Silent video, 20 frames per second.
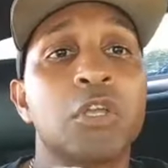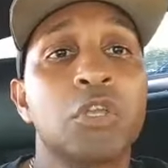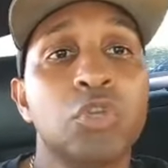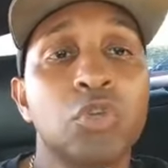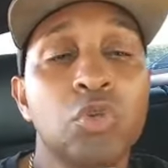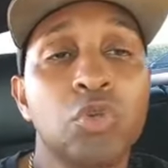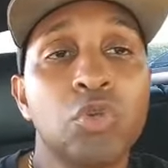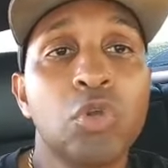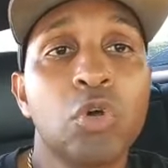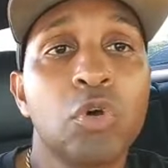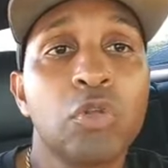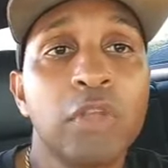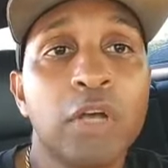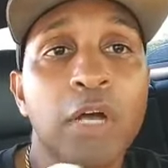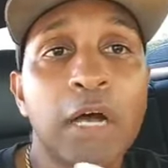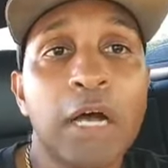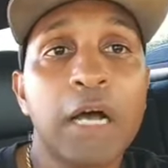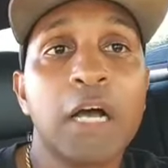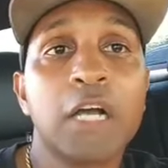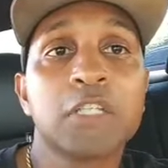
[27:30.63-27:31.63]
You know the
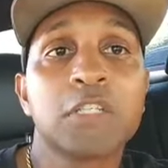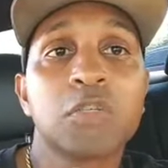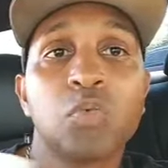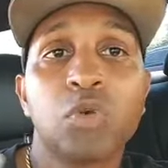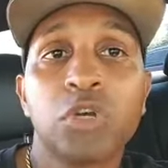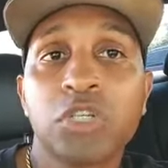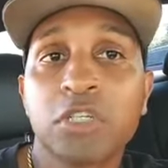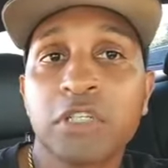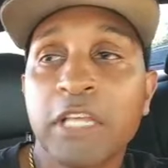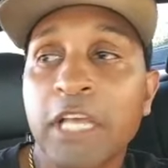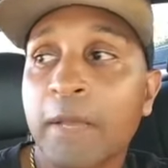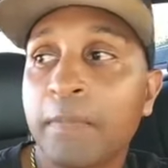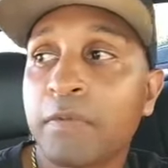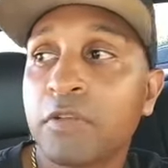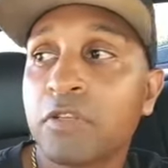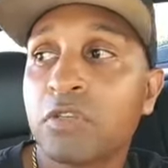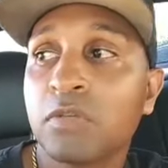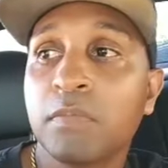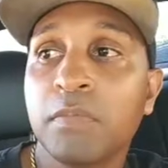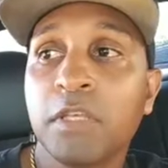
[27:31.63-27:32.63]
odds of what just
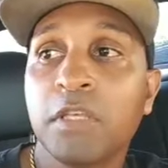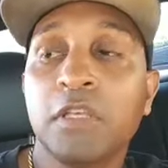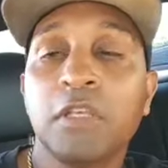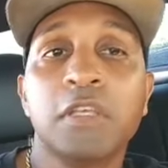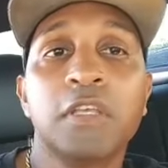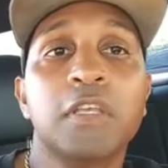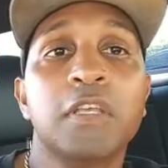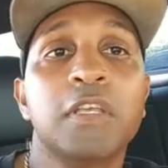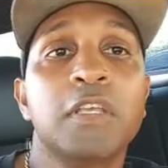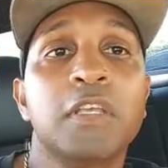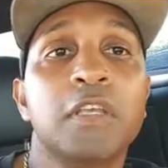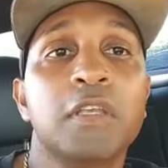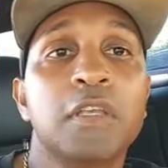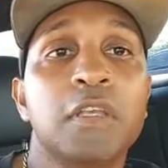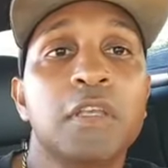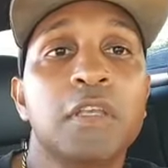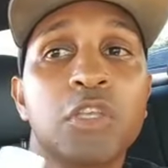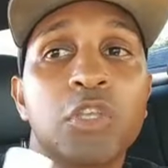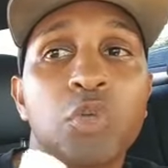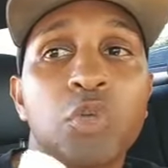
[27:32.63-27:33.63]
happened to me.
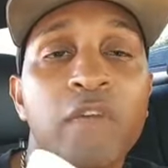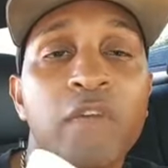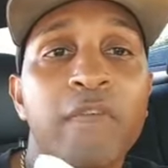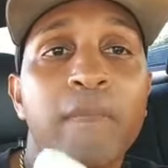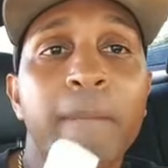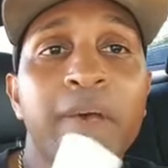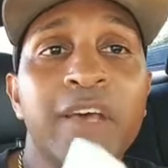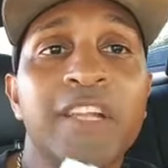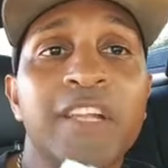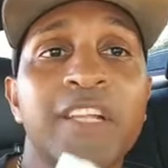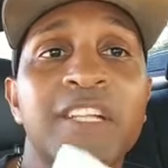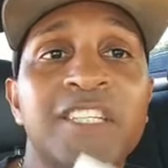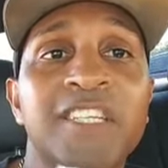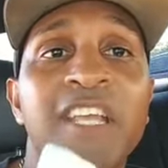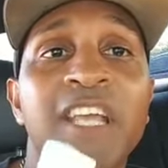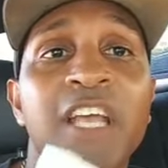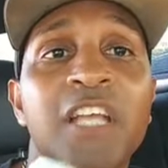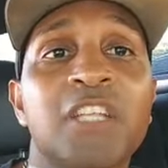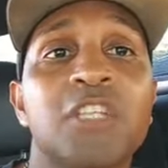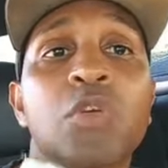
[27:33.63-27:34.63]
You have a better
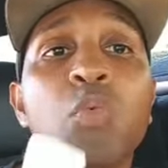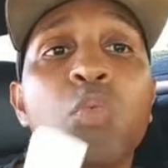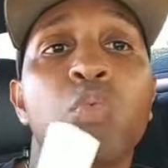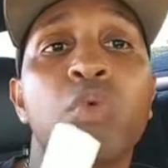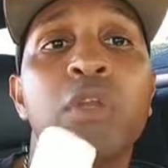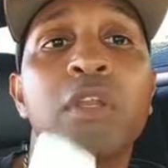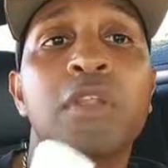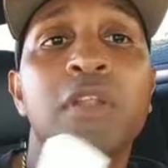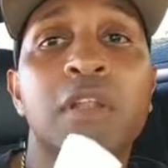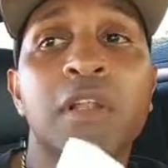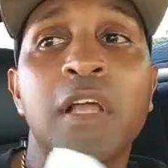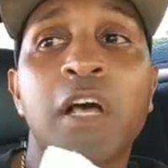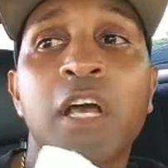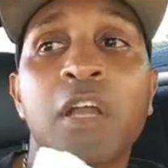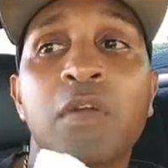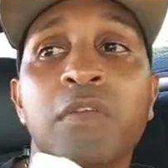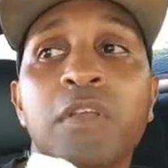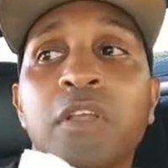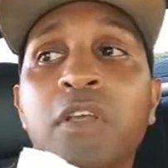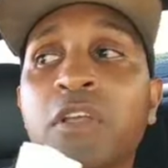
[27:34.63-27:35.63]
chance of winning the
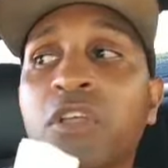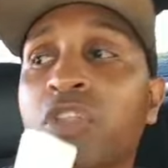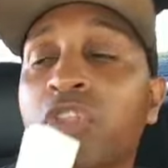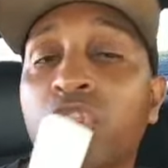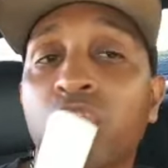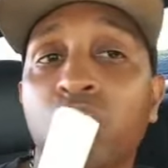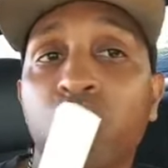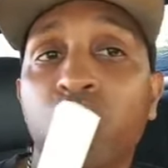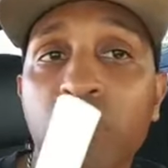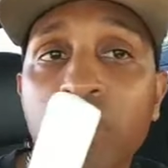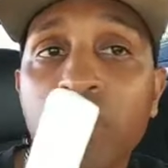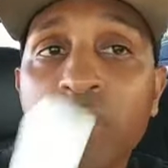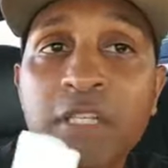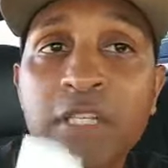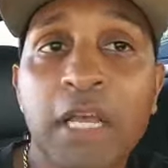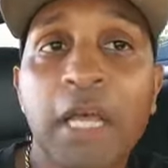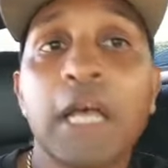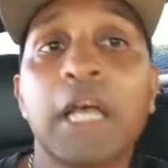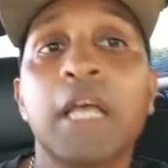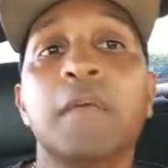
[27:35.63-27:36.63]
lottery 3
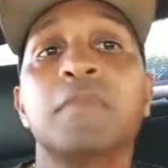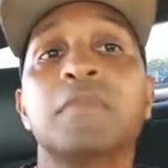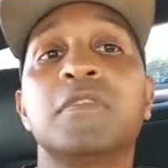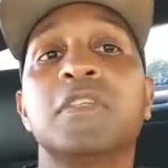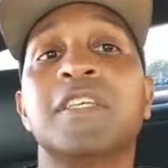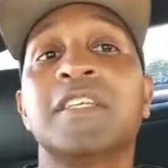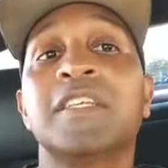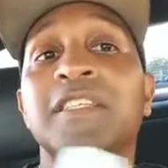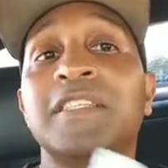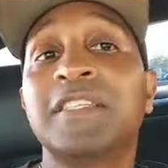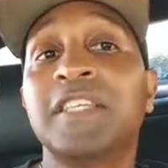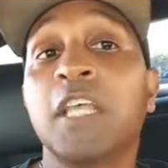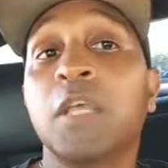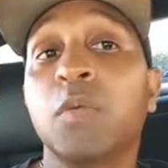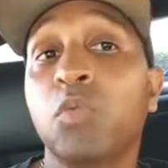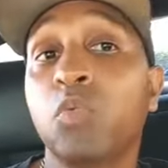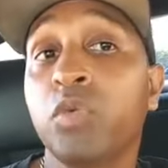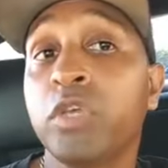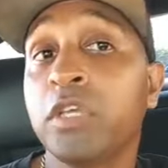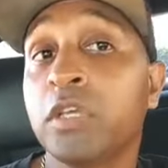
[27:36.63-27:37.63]
times in the
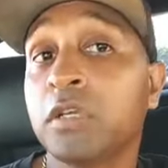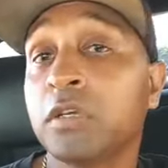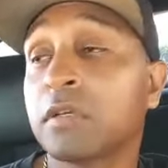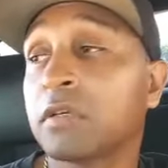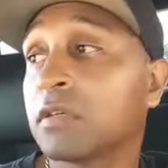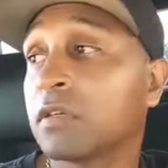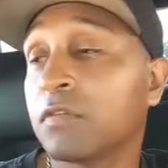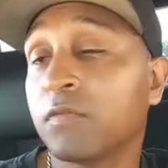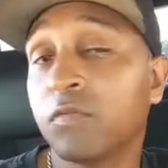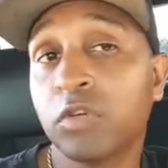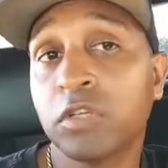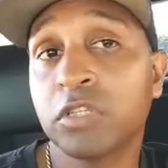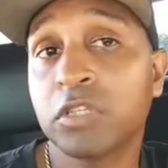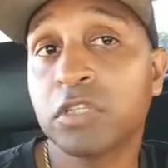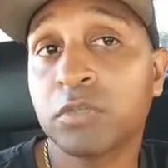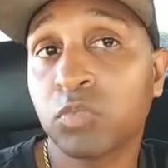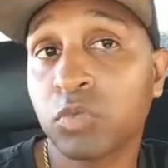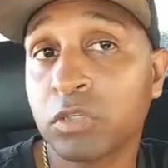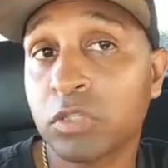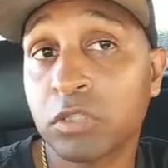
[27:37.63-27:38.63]
same week. What
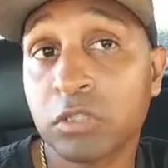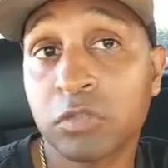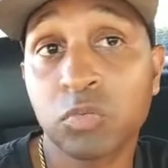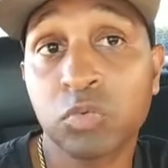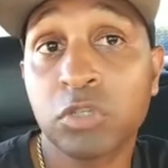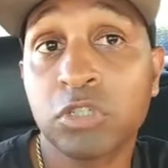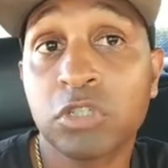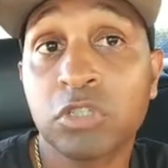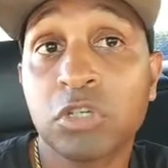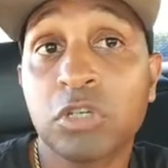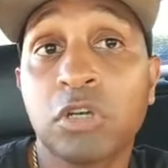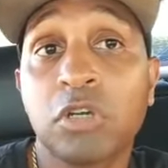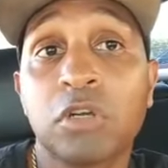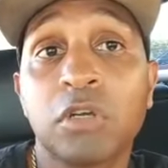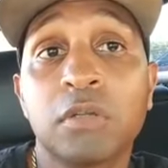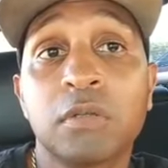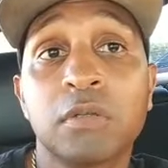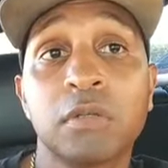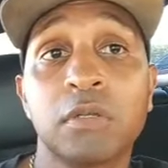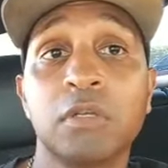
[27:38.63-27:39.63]
just occurred?